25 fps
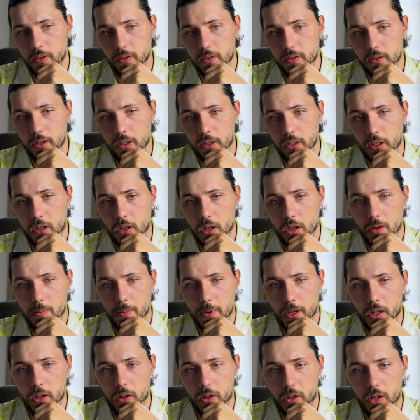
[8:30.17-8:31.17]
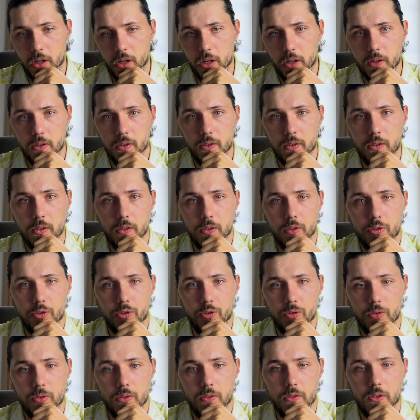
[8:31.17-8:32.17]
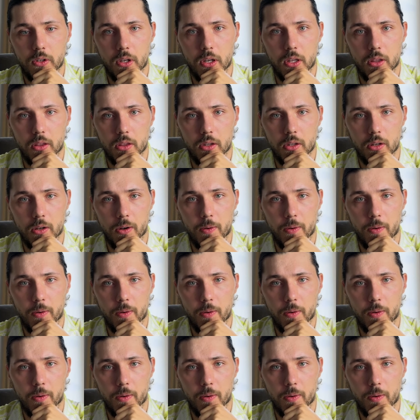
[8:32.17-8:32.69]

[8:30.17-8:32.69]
send the email, it should send